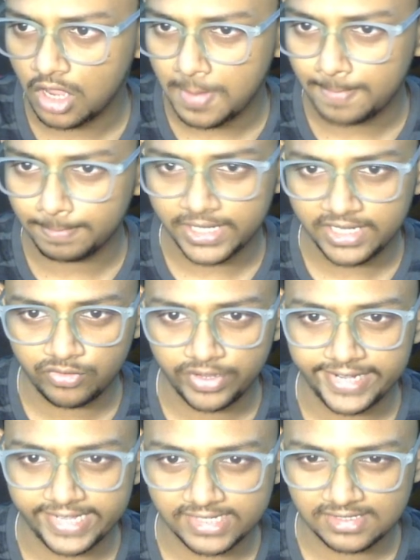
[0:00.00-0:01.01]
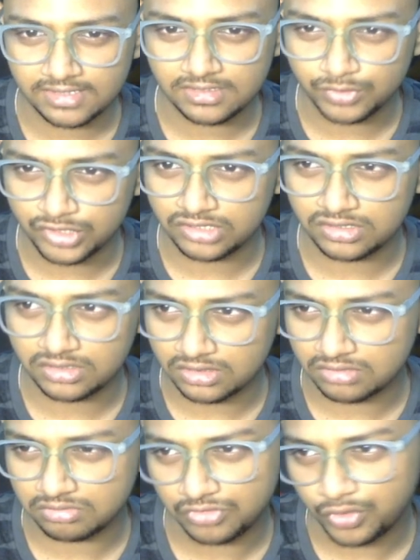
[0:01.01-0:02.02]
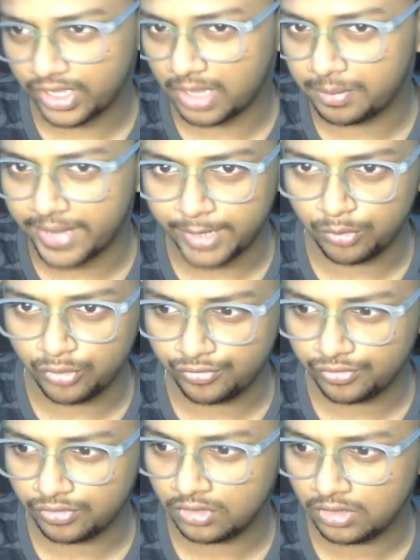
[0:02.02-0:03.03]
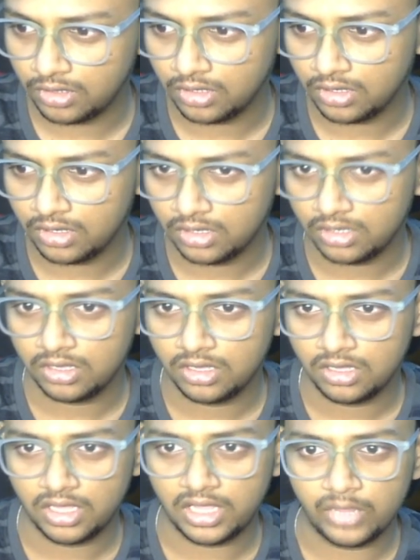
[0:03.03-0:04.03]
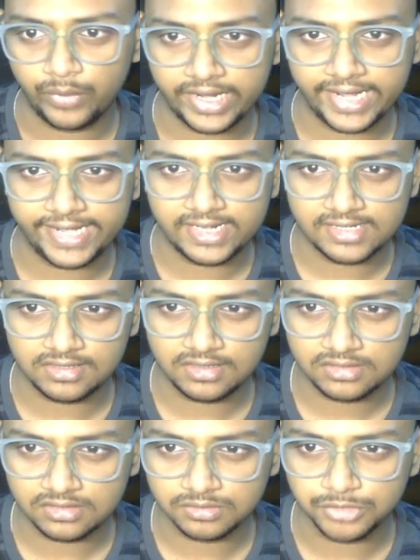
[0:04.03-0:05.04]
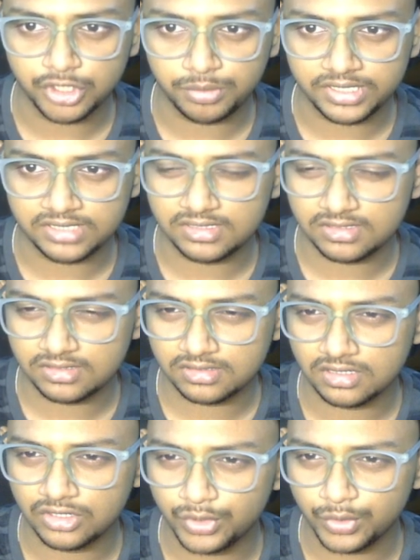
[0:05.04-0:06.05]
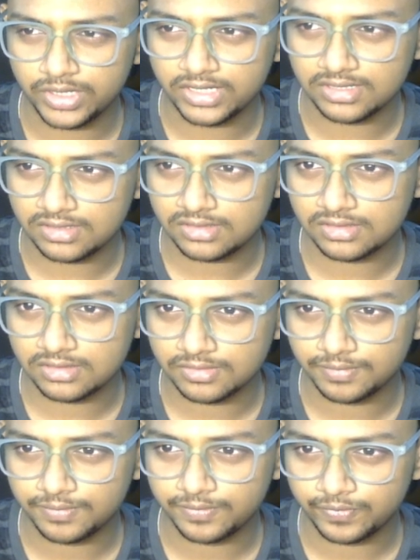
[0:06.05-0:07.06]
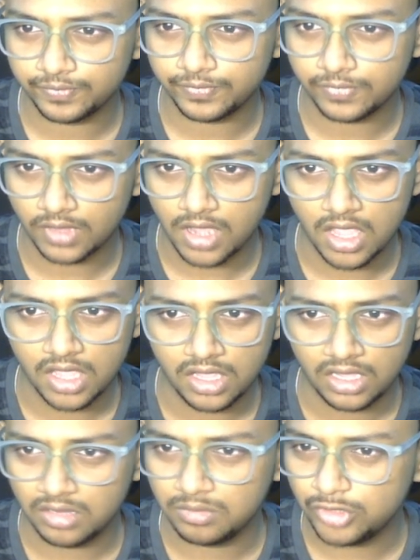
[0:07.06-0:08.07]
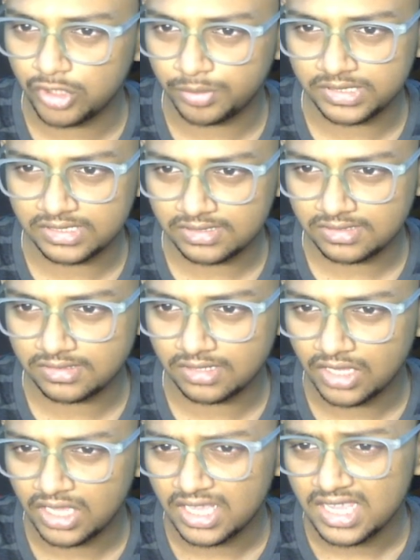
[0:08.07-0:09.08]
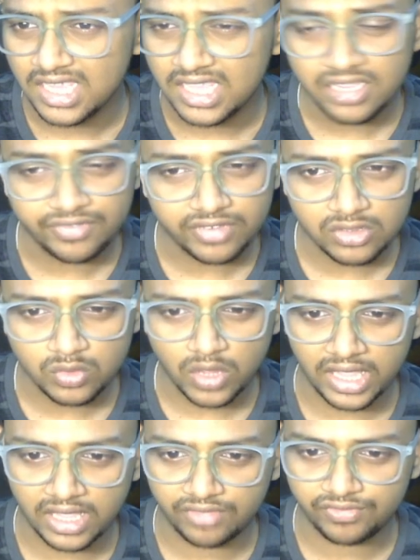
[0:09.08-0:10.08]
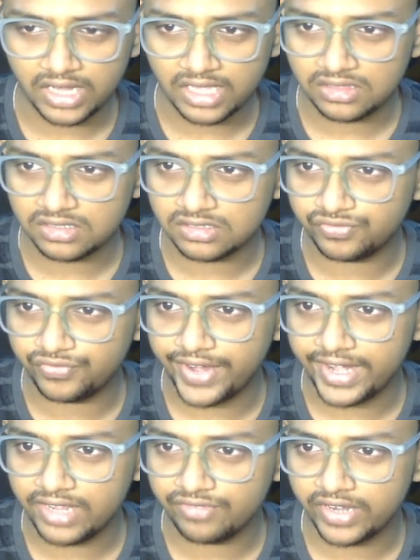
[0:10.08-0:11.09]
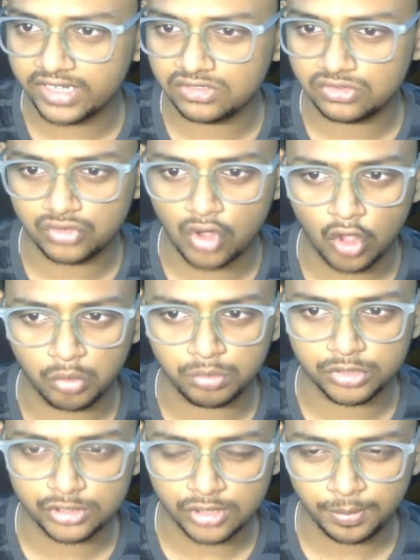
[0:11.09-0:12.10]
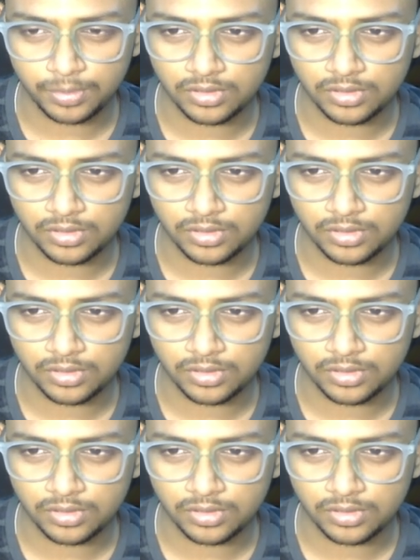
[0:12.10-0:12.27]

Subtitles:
But he went a6, which is okay, a bad move. I went knight d6, bishop d6, rook d6, bishop c6. Even though I have like this very strong bishop,